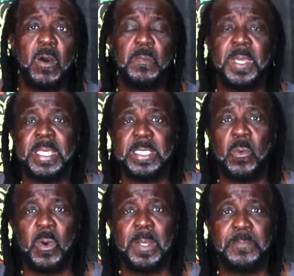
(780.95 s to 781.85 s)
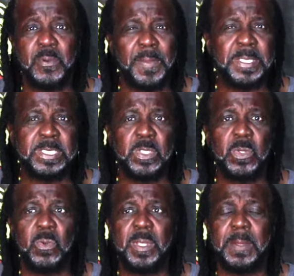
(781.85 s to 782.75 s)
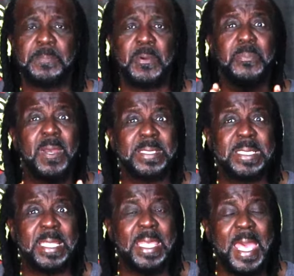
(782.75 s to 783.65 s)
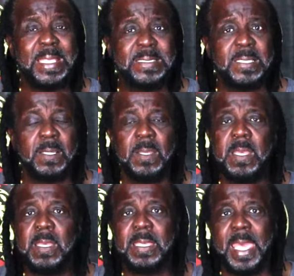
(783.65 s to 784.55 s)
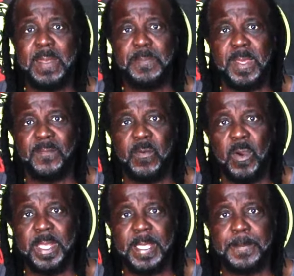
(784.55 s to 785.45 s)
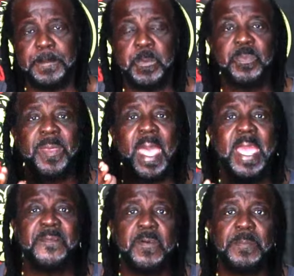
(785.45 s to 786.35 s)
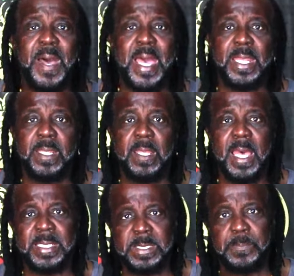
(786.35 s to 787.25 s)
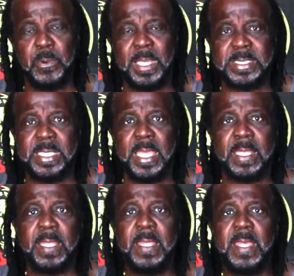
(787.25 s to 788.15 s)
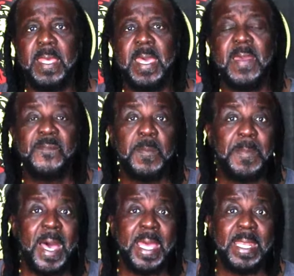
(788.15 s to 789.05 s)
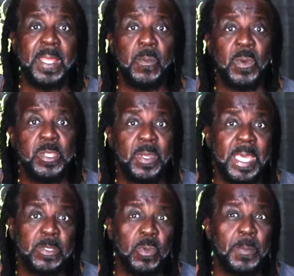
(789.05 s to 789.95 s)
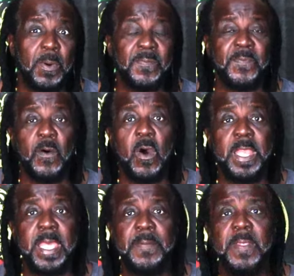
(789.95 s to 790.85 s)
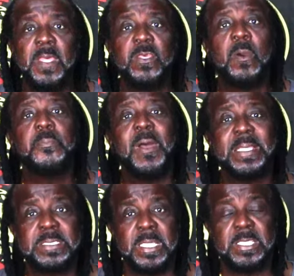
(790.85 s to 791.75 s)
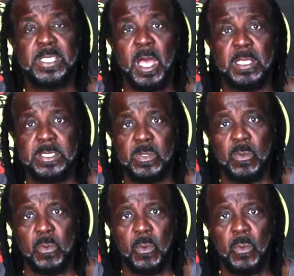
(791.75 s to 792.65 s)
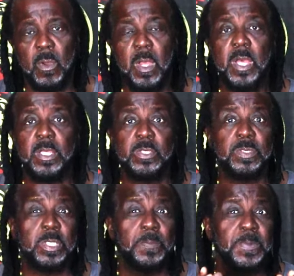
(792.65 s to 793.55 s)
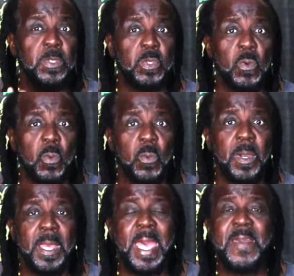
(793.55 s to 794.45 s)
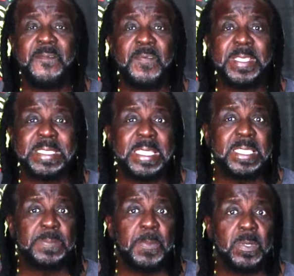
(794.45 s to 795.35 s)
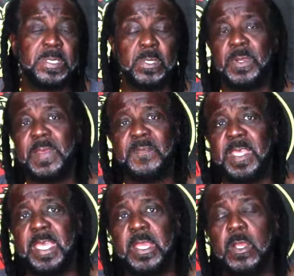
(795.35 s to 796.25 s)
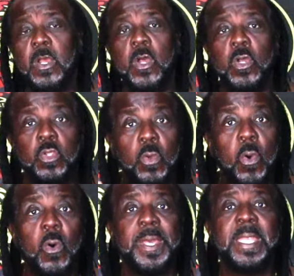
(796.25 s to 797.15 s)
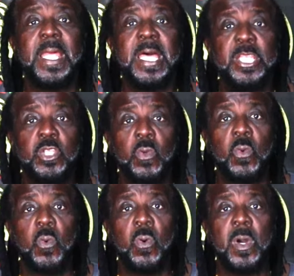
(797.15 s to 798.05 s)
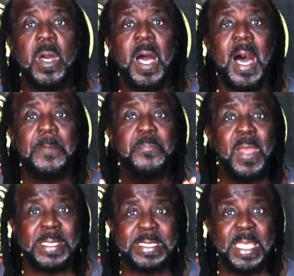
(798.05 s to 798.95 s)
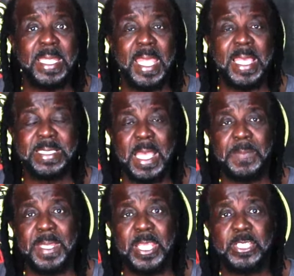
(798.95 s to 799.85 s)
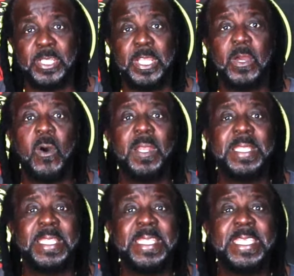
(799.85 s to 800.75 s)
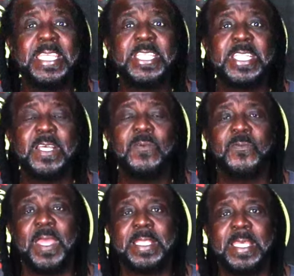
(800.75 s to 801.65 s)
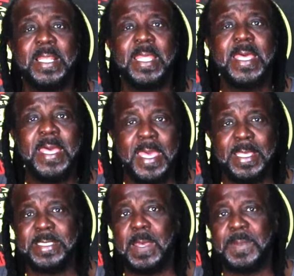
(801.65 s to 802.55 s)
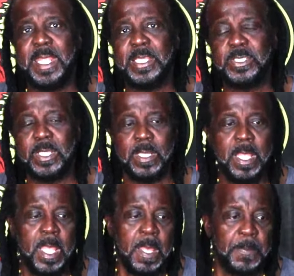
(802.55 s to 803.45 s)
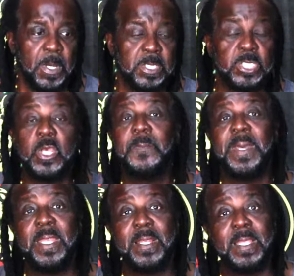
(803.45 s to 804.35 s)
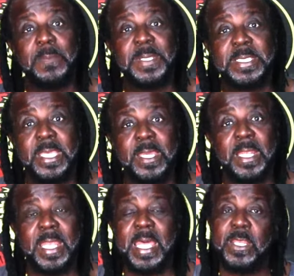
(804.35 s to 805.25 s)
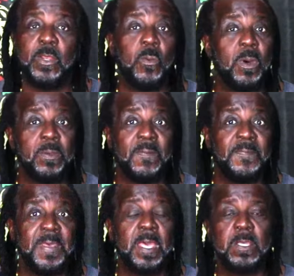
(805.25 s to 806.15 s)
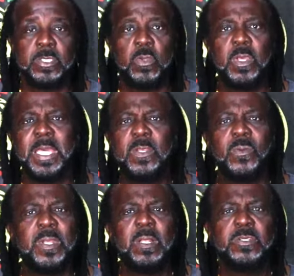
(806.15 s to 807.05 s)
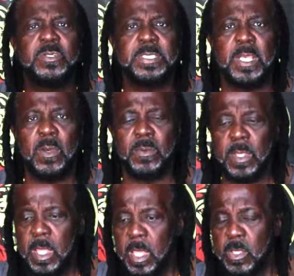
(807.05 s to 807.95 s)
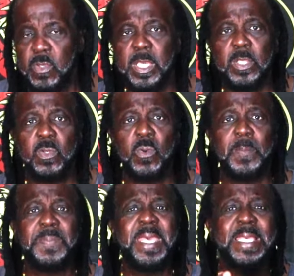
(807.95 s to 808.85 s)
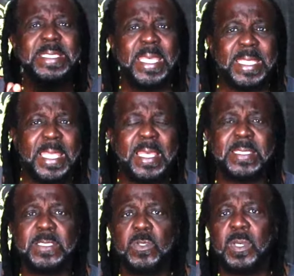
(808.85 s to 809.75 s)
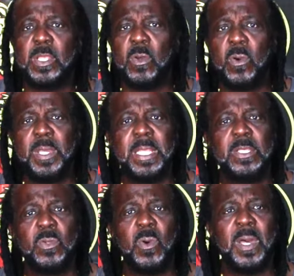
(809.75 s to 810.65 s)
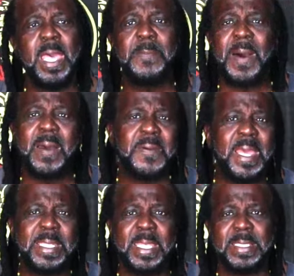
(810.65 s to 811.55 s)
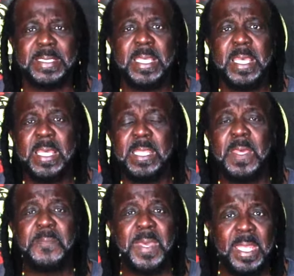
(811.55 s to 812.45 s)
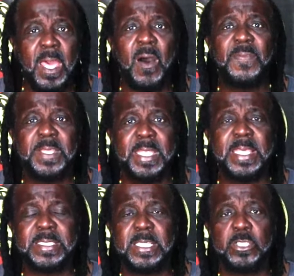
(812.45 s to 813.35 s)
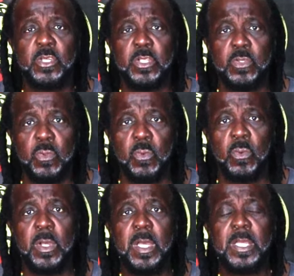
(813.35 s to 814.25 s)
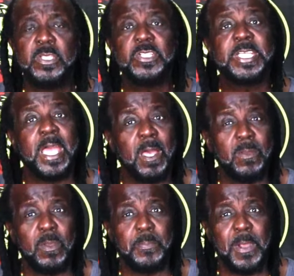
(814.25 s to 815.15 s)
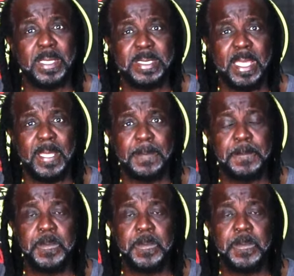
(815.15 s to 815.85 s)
out because I want brothers to know that prostate cancer can be avoided. Every man has a prostate. Every man, when you get to about 40, your prostate starts to grow. So it's up to you, every 6 months or every year, to go in and do a prostate examination. They call it the digital rectal examination. But some men are a little bit scared of that. They don't want no finger. So you can do an ultrasound. You can do a PSA test. You can go in and do an MRI test. There are many other tests that you can do to check on your prostate.